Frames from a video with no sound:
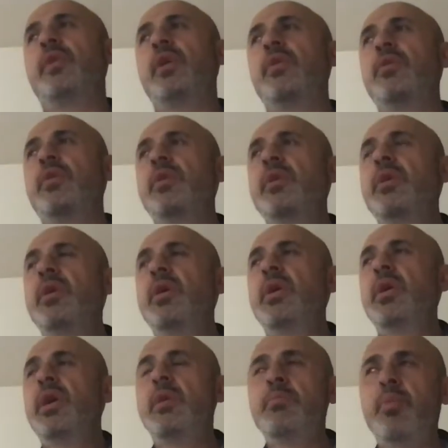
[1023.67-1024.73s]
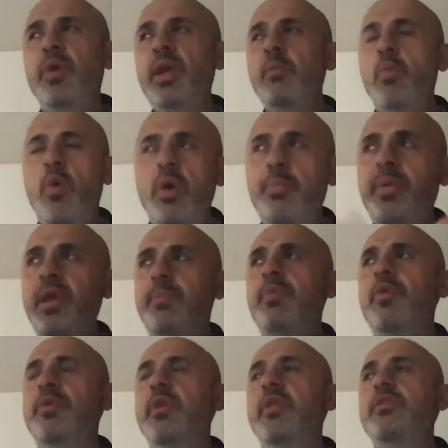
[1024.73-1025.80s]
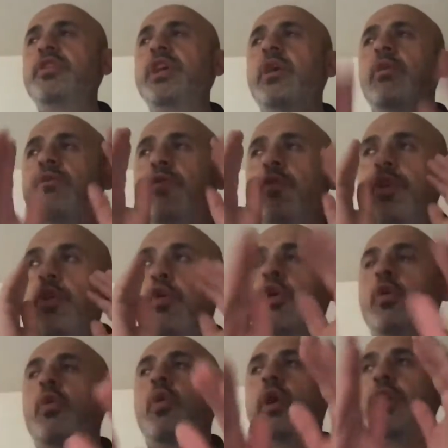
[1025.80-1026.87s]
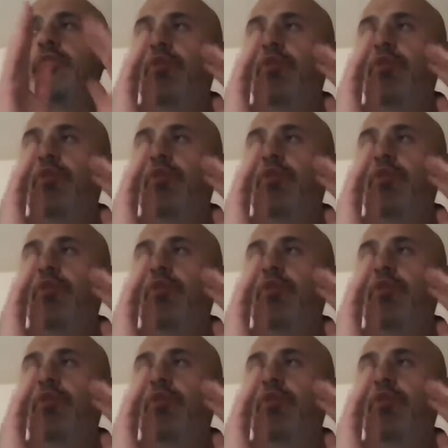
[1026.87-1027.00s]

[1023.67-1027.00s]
Father and bring more people to this channel for your glory,